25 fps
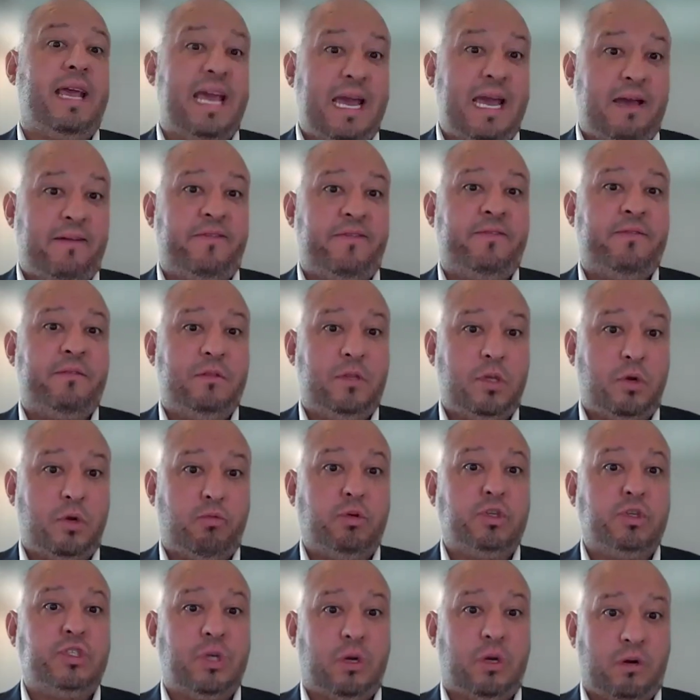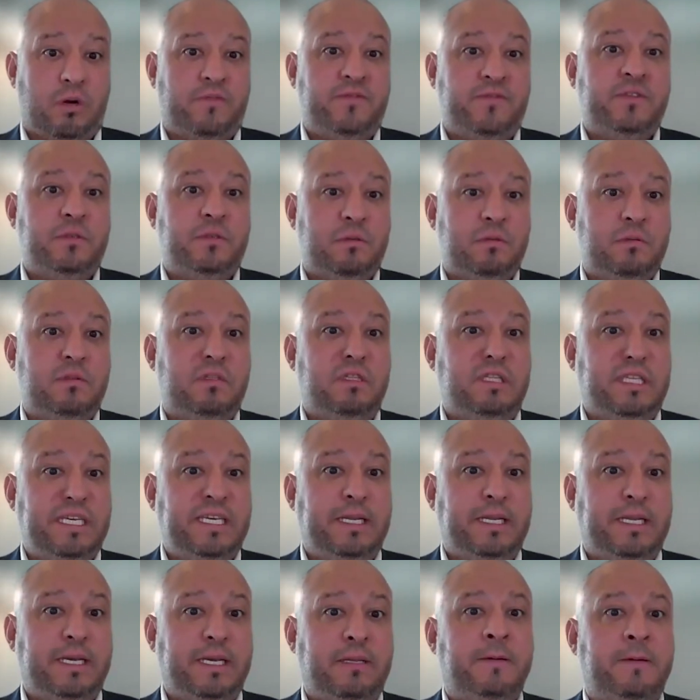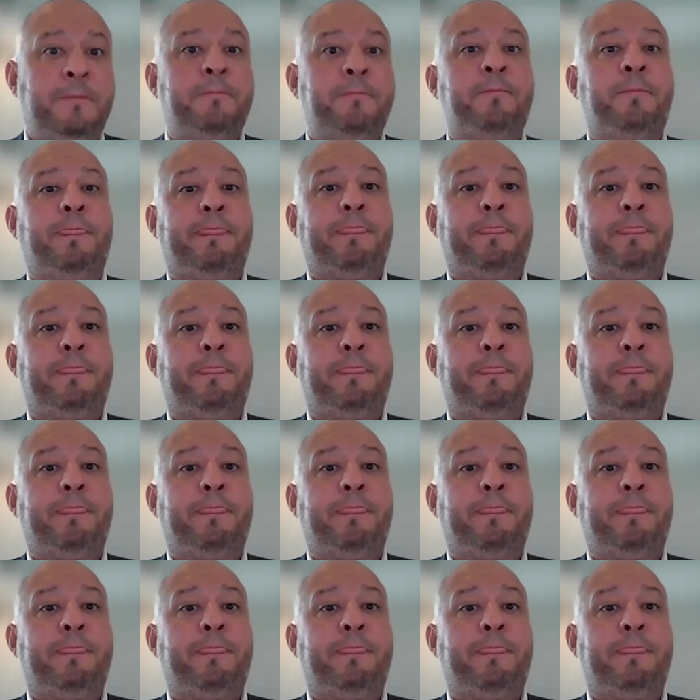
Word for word: have the reserves needed